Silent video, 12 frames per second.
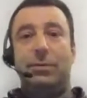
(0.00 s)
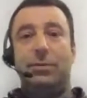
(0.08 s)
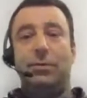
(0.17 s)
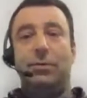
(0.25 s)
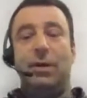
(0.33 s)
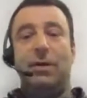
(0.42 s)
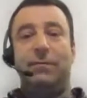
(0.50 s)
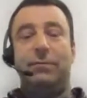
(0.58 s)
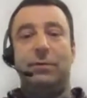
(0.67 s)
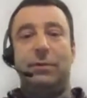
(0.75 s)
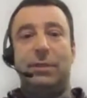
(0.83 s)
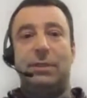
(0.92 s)
So you
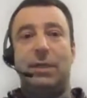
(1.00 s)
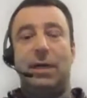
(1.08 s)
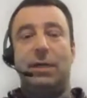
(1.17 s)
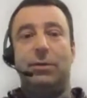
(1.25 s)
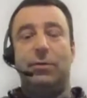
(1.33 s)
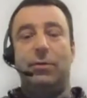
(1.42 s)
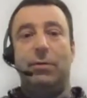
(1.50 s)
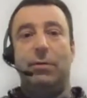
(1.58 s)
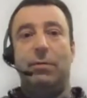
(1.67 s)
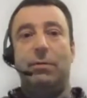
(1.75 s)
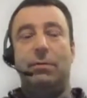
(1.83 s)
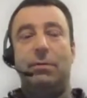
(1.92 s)
have to design your
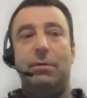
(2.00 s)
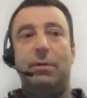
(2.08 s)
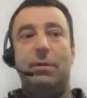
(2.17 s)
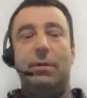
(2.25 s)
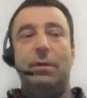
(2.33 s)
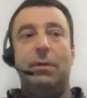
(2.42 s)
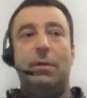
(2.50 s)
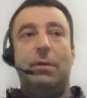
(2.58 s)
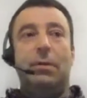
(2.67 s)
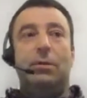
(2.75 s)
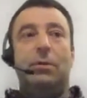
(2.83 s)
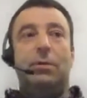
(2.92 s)

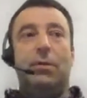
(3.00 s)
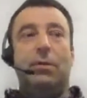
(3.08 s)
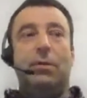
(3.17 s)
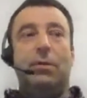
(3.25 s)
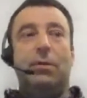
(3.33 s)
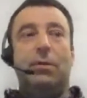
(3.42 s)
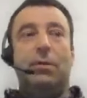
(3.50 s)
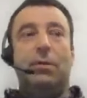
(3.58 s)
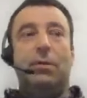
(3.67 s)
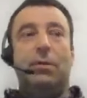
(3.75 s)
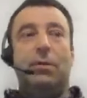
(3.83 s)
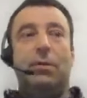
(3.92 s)
own
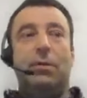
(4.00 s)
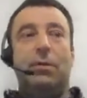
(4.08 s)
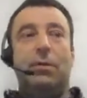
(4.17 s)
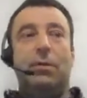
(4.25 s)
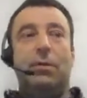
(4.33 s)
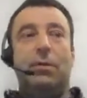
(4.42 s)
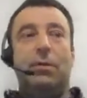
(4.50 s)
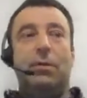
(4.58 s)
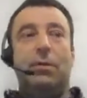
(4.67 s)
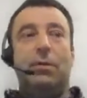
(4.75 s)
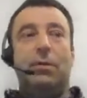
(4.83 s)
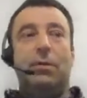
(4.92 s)
design and
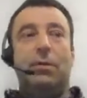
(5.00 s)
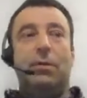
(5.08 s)
carry on with